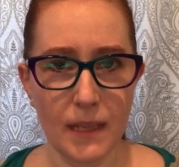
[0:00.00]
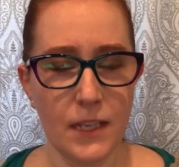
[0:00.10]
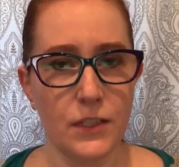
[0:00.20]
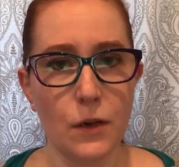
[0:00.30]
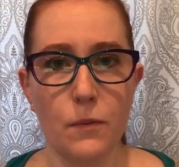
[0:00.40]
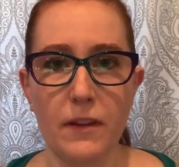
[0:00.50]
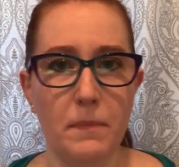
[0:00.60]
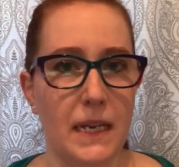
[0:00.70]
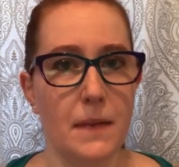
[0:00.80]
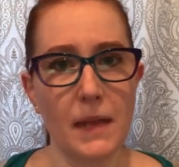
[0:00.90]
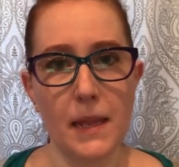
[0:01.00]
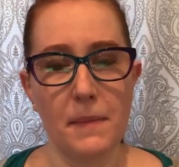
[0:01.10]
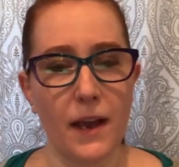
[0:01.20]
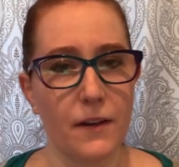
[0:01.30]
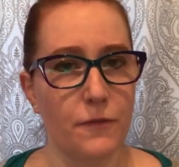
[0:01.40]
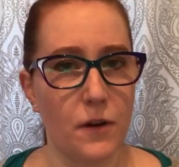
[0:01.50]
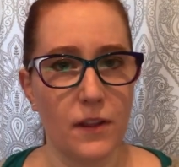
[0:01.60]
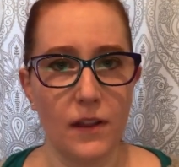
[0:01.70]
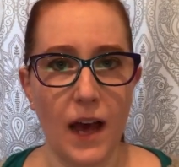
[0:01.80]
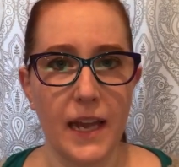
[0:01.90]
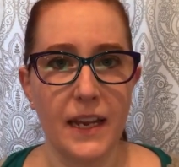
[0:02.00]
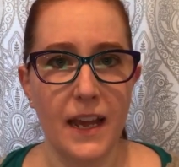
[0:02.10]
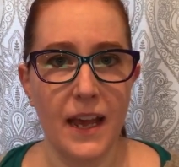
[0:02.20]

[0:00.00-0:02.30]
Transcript: And so we've been emailing back and forth a lot,